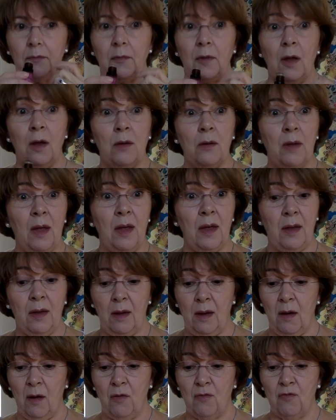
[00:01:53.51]
Okay,
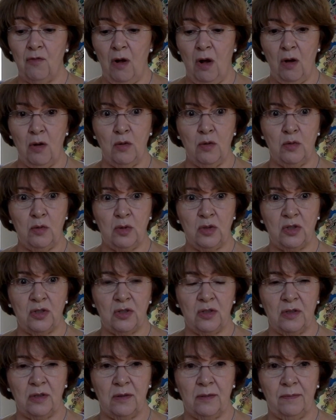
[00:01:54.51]
rose.
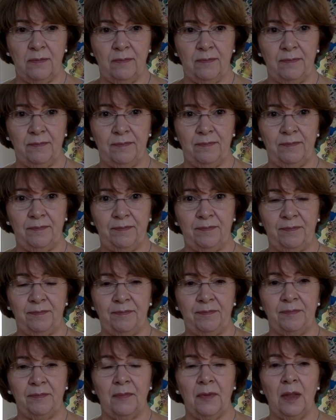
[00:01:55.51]

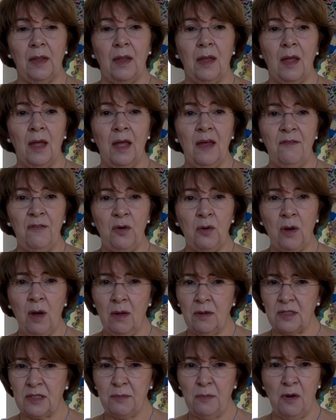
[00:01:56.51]
If you
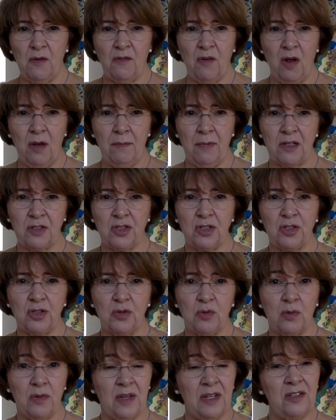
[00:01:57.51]
can't smell very much at
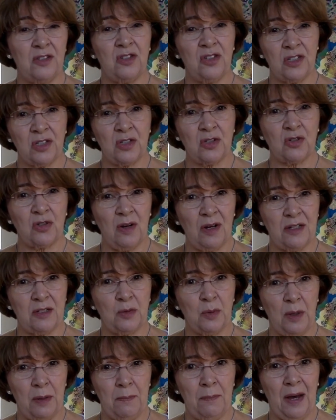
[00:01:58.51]
all, then just try
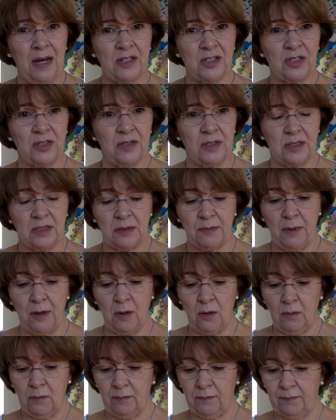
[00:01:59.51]
to imagine the
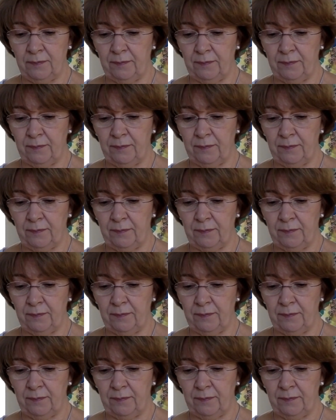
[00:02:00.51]
smell.